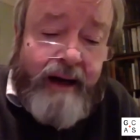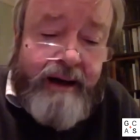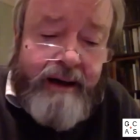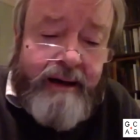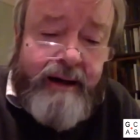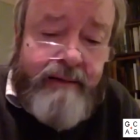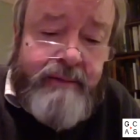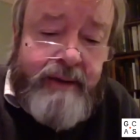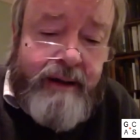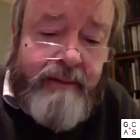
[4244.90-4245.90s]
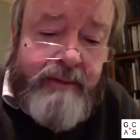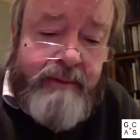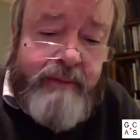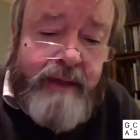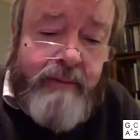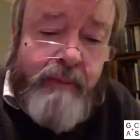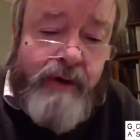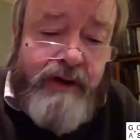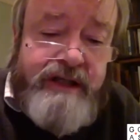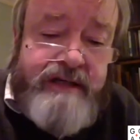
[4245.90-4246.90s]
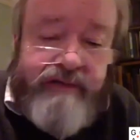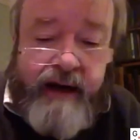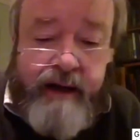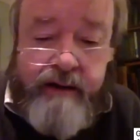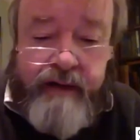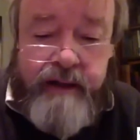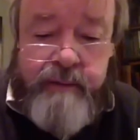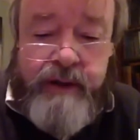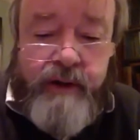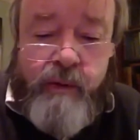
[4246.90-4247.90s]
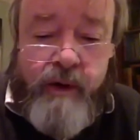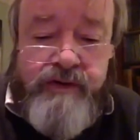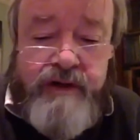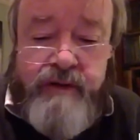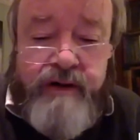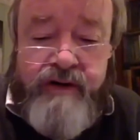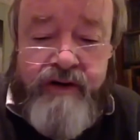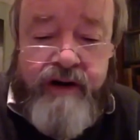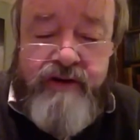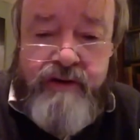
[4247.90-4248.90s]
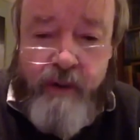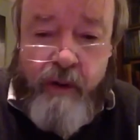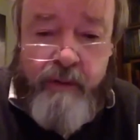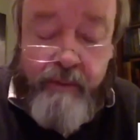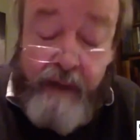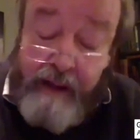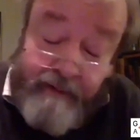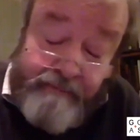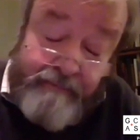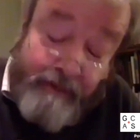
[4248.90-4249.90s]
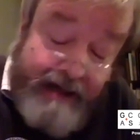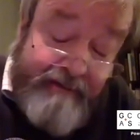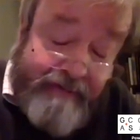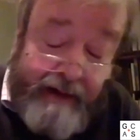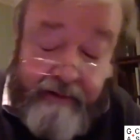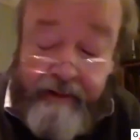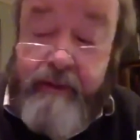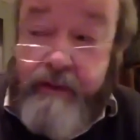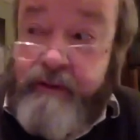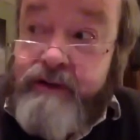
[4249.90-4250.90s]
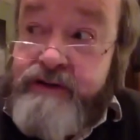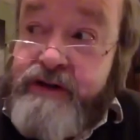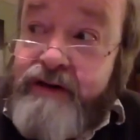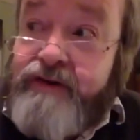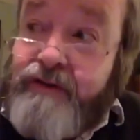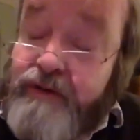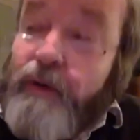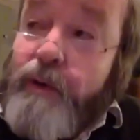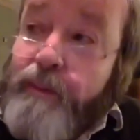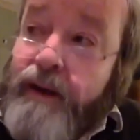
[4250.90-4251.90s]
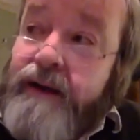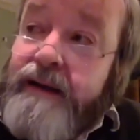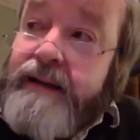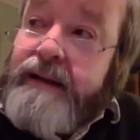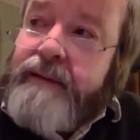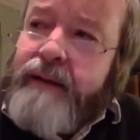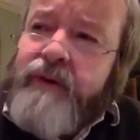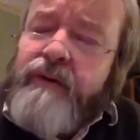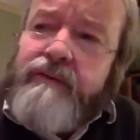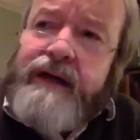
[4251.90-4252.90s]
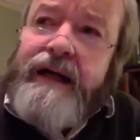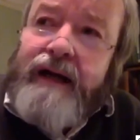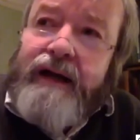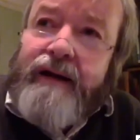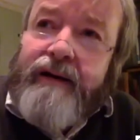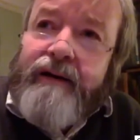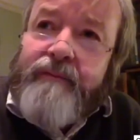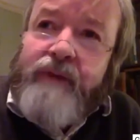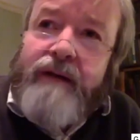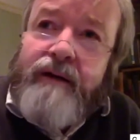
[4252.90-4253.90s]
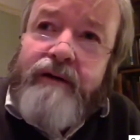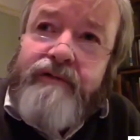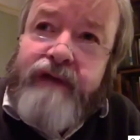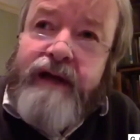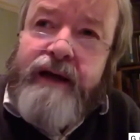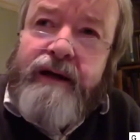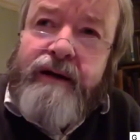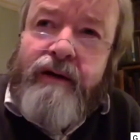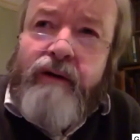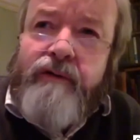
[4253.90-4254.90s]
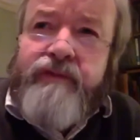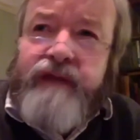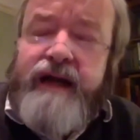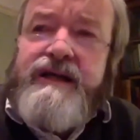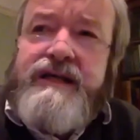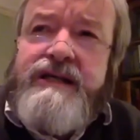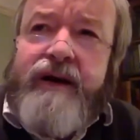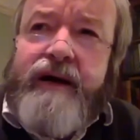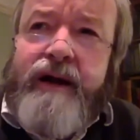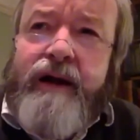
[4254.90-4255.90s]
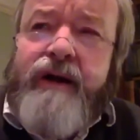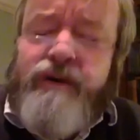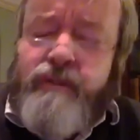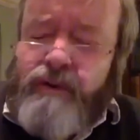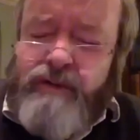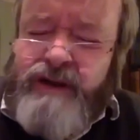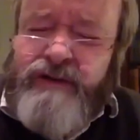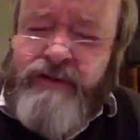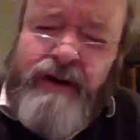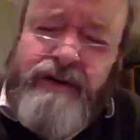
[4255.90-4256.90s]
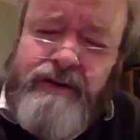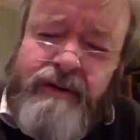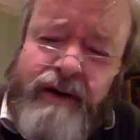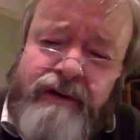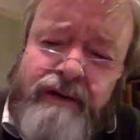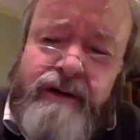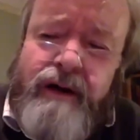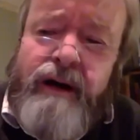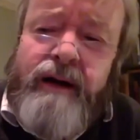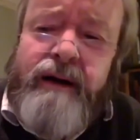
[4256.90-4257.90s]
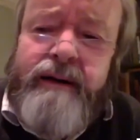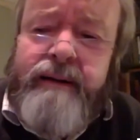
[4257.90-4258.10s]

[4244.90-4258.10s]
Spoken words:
I'm a modest fan of anybody who wants to criticize a dogma. Well, I'm a great fan of anyone who criticizes a dogma, but I'm not really a fan of the anti-psychiatry movement. It's far too cut and dried.